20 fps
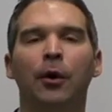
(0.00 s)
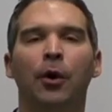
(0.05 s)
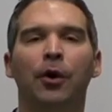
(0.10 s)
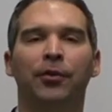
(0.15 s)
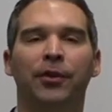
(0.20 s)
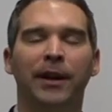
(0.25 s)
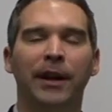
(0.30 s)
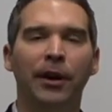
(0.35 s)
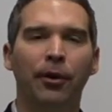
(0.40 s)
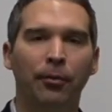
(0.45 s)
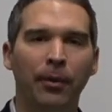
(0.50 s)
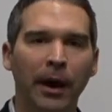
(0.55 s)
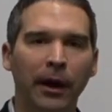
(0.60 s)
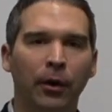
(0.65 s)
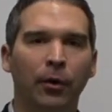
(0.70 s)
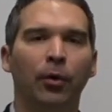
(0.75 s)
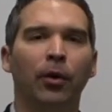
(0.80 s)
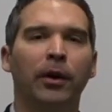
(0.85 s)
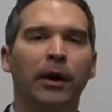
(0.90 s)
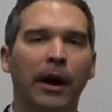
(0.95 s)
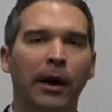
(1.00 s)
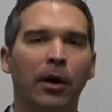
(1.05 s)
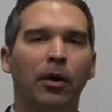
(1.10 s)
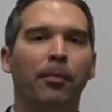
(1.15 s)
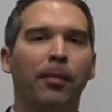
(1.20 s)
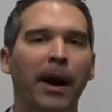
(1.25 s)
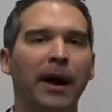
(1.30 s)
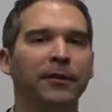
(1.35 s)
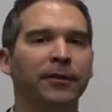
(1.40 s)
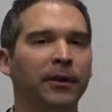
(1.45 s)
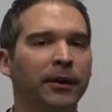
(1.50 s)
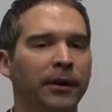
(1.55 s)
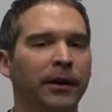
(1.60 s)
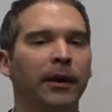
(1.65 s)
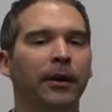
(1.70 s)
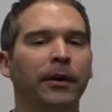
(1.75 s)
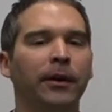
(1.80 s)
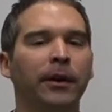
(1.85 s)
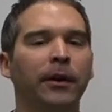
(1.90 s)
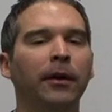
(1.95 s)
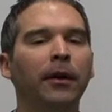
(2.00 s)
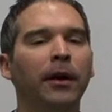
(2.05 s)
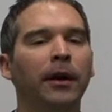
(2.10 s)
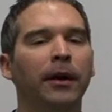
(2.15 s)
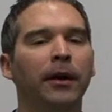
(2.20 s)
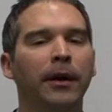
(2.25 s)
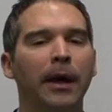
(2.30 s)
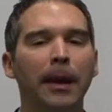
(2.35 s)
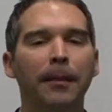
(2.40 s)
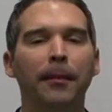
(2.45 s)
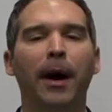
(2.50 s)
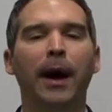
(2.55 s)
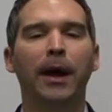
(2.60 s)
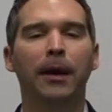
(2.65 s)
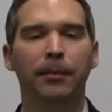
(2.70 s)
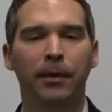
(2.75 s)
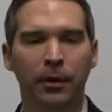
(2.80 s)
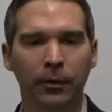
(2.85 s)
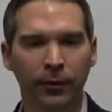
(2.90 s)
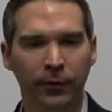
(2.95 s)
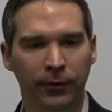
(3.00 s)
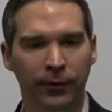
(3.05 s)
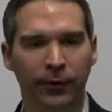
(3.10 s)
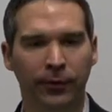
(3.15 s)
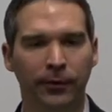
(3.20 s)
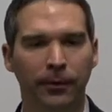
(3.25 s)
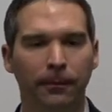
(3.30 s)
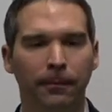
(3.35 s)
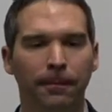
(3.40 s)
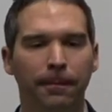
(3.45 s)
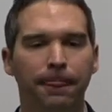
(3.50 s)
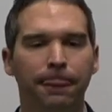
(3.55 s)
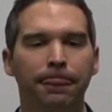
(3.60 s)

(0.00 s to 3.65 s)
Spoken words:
with getting regular chiropractic care here in my immune system.